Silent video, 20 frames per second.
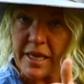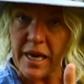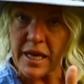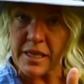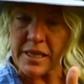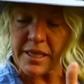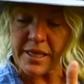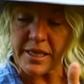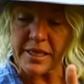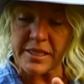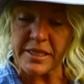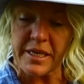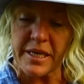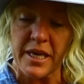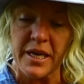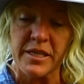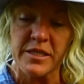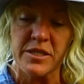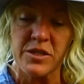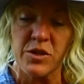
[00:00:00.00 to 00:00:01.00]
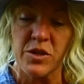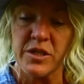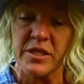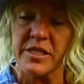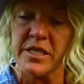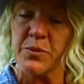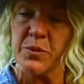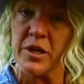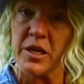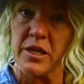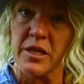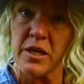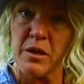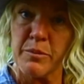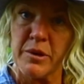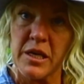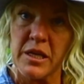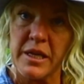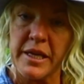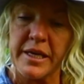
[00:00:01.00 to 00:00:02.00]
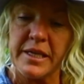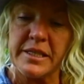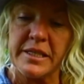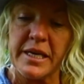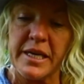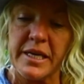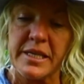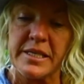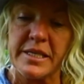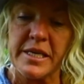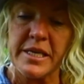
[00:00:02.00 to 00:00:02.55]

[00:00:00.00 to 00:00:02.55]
that latex. So you can see we got a little bit of latex